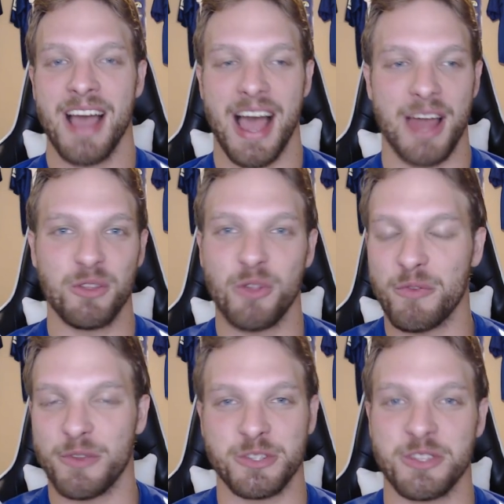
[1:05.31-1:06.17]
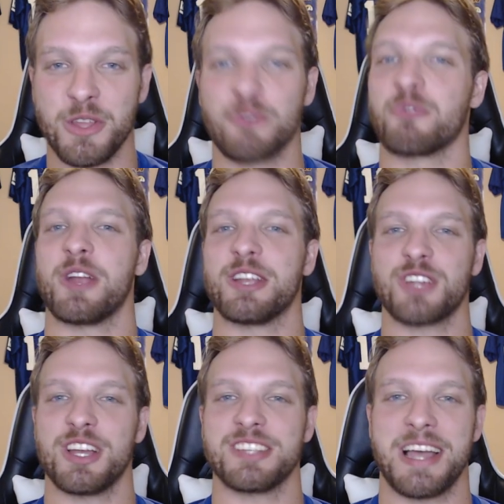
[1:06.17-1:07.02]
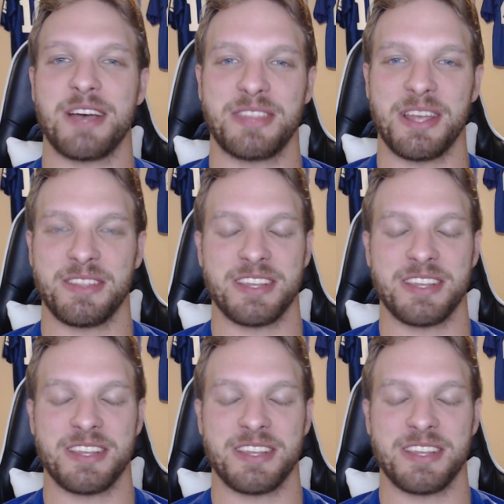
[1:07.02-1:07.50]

I don't know if there's another franchise out there